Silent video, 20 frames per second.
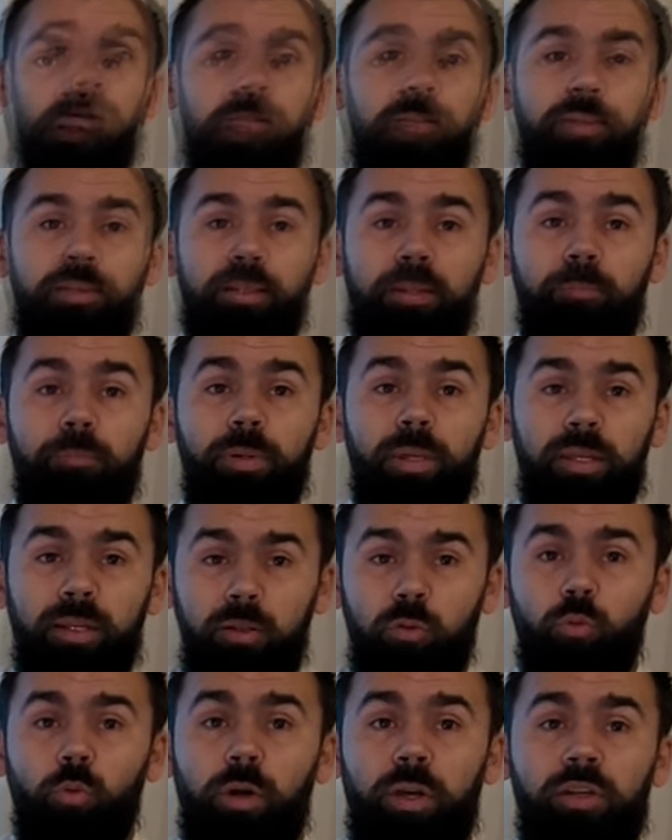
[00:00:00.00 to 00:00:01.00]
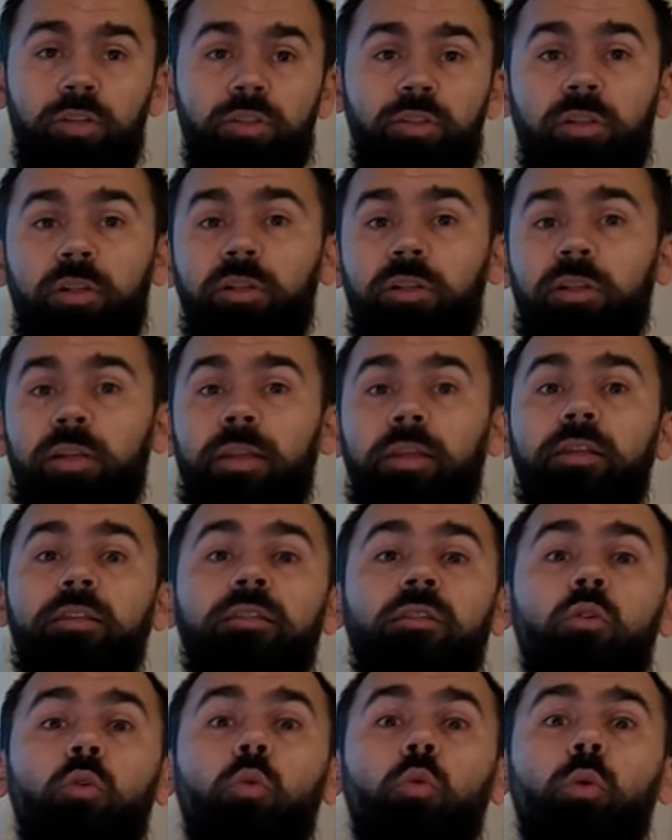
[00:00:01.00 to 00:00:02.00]
The big question is
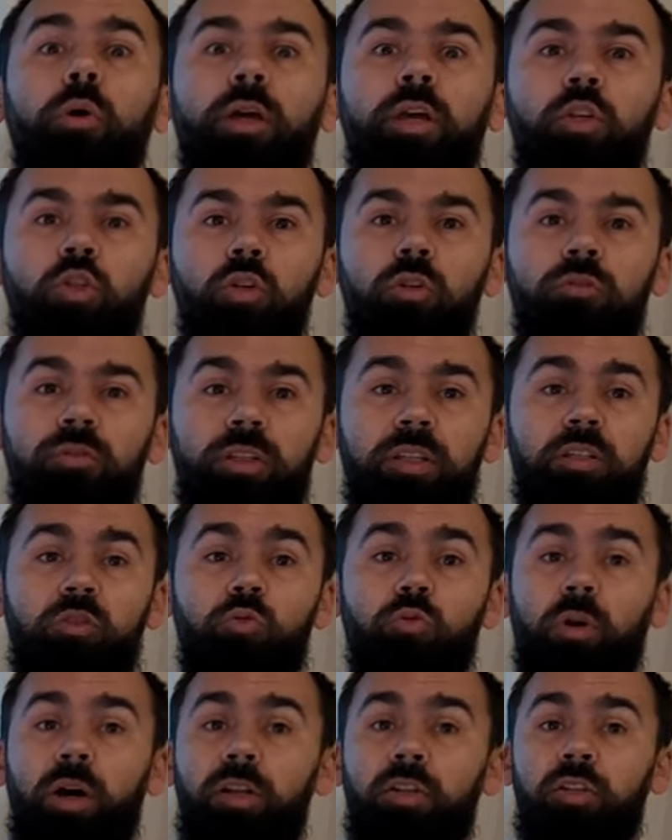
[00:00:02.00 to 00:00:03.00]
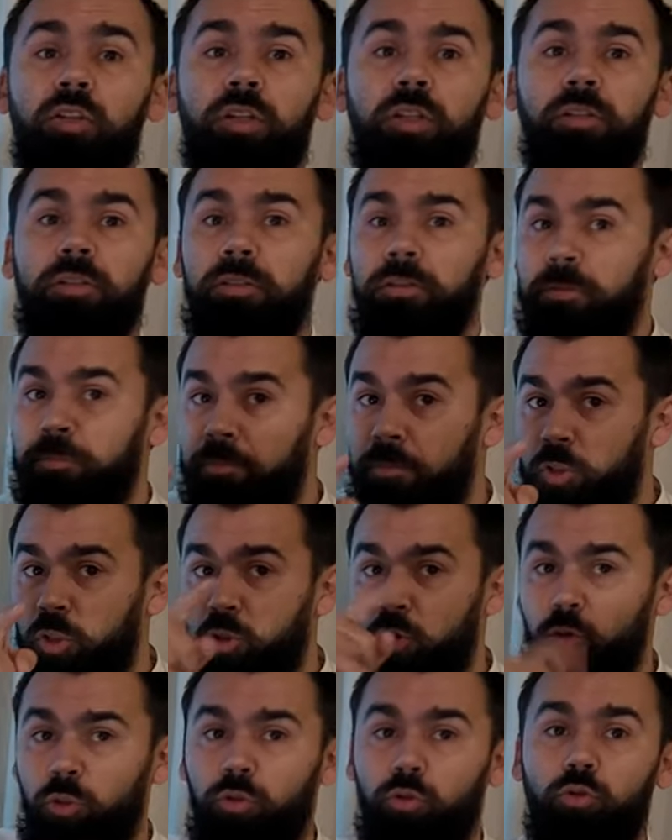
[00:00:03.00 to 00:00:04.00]
which of these watches
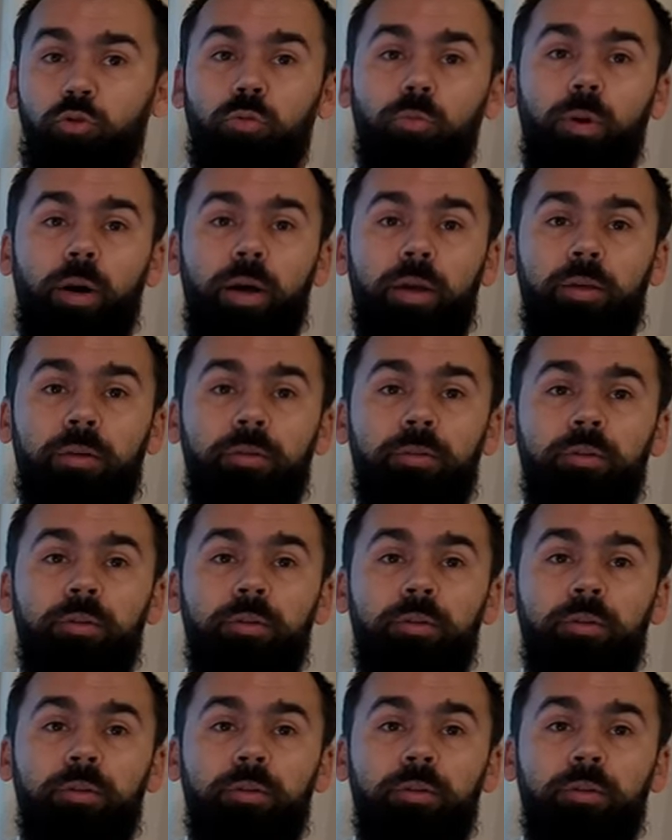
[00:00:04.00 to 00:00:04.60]
should you buy?